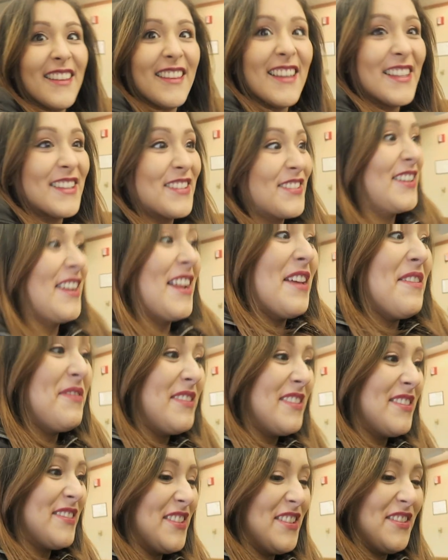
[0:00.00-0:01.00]
That's what
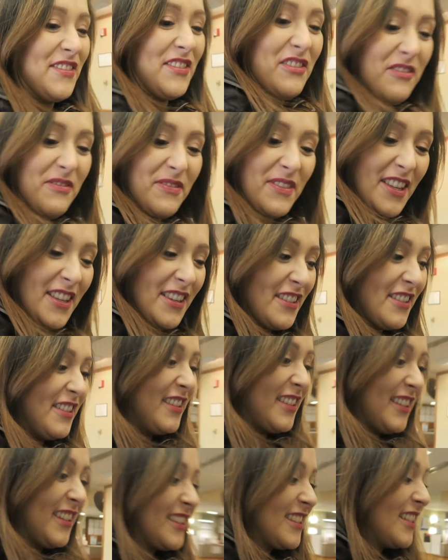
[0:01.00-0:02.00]
happens when you're home. You're
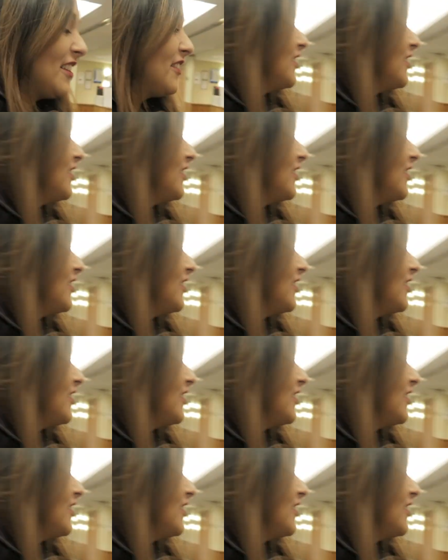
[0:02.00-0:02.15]
early to